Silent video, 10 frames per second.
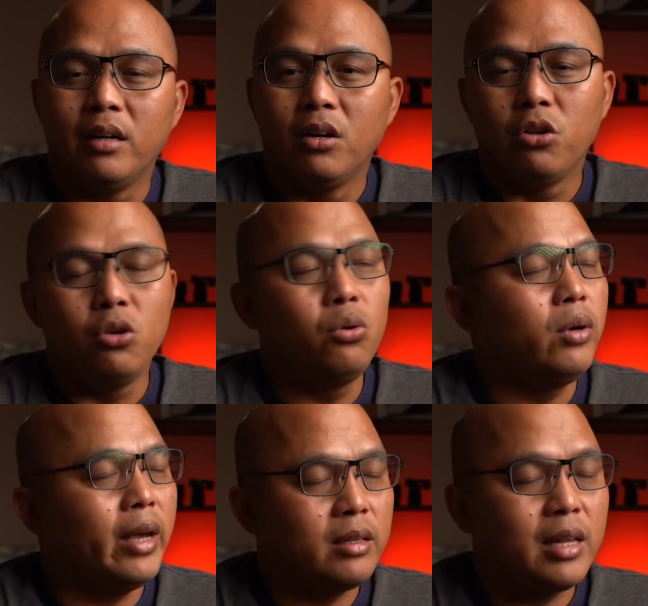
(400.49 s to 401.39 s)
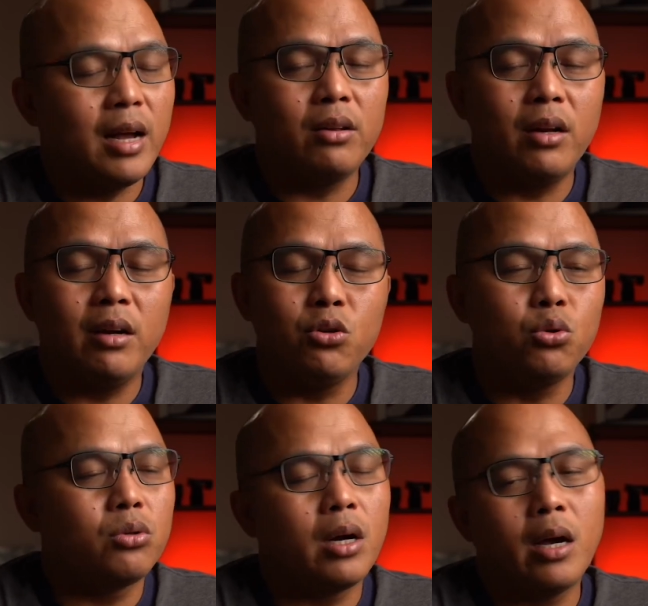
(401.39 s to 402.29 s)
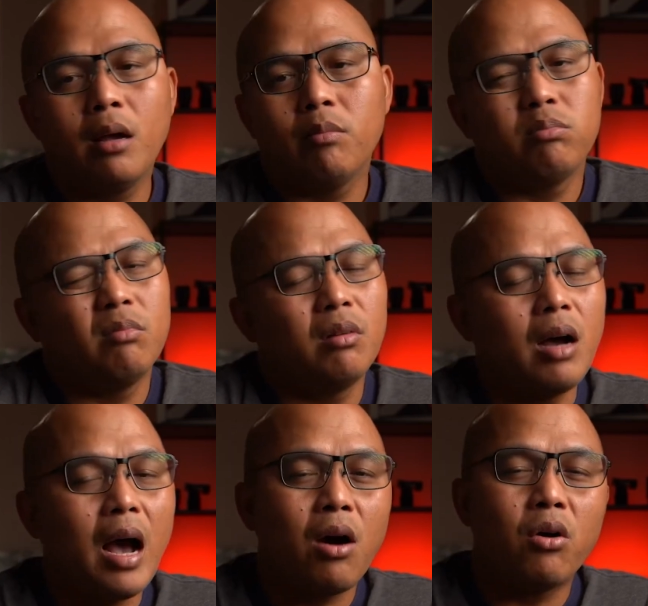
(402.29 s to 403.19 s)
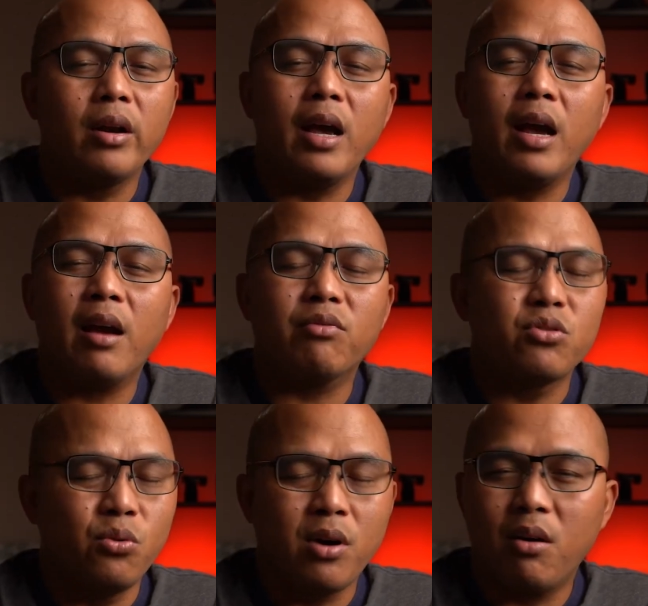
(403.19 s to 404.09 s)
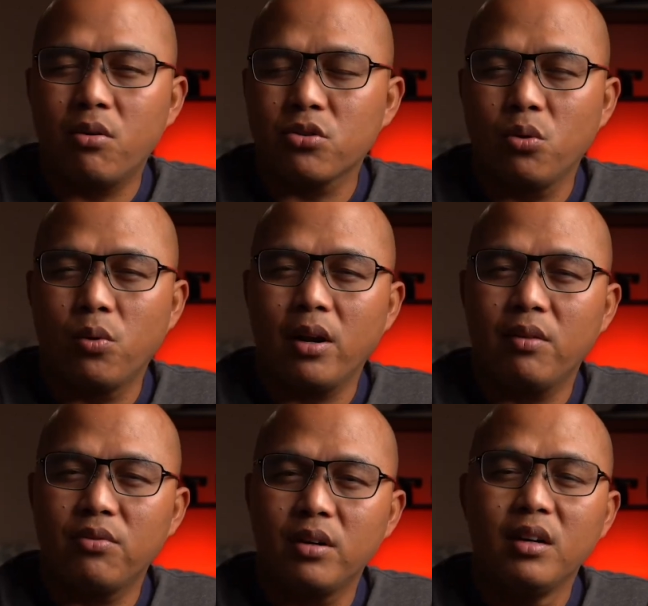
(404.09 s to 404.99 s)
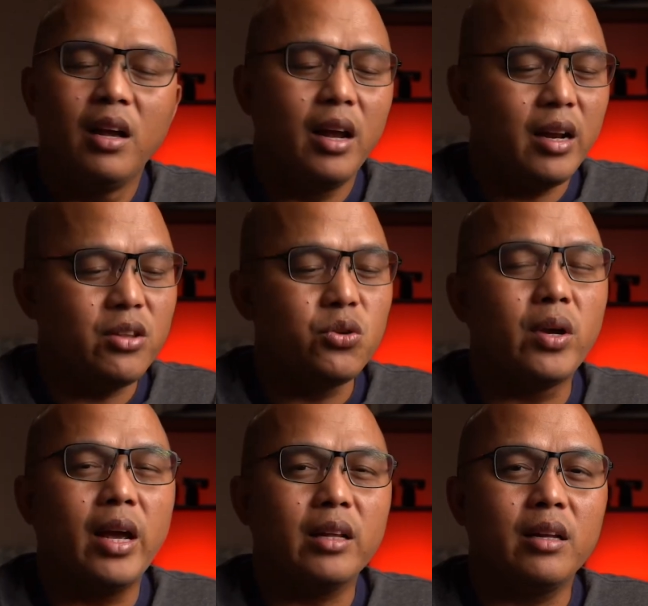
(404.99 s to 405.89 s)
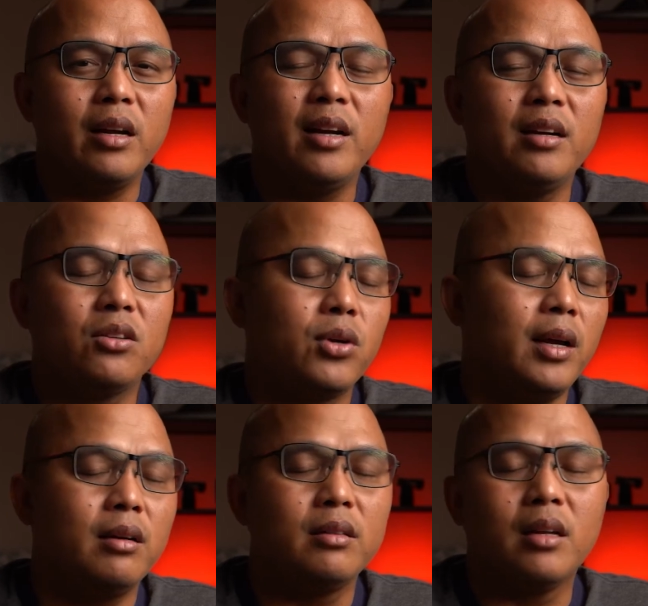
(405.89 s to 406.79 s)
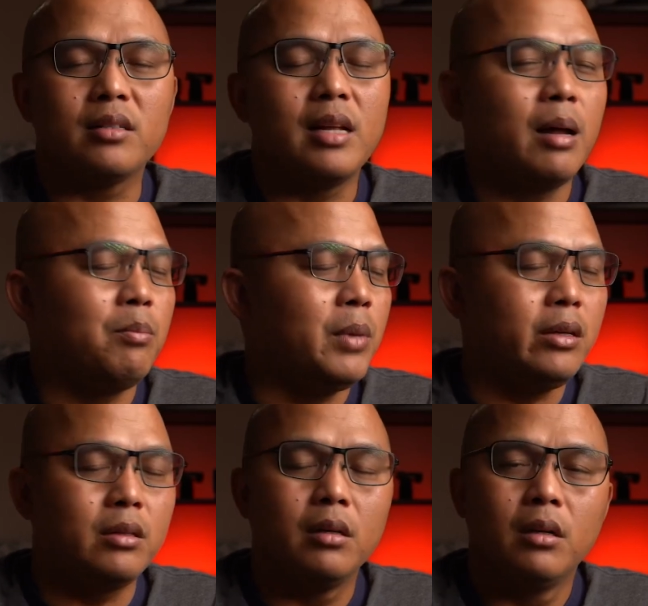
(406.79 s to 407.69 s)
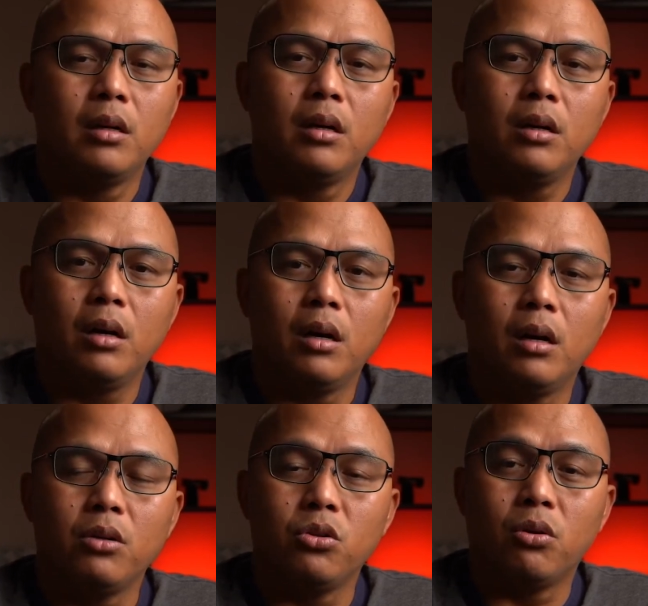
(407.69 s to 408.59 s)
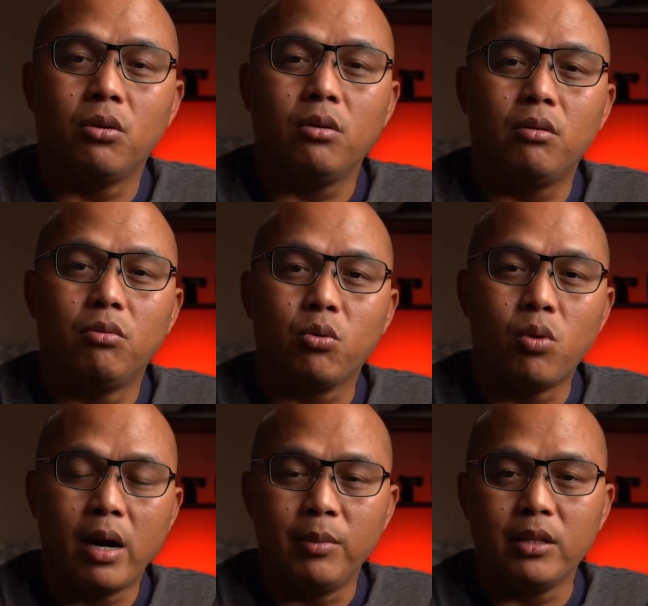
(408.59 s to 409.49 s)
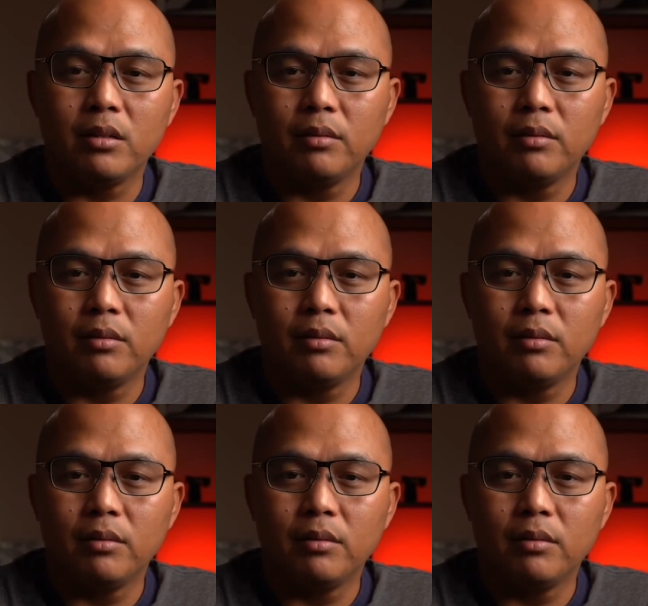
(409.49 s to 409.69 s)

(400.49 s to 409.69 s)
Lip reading: You head down there, you drive hour and a half, 2 hours or whatever, and then you get there and the trailer does not meet your requirements.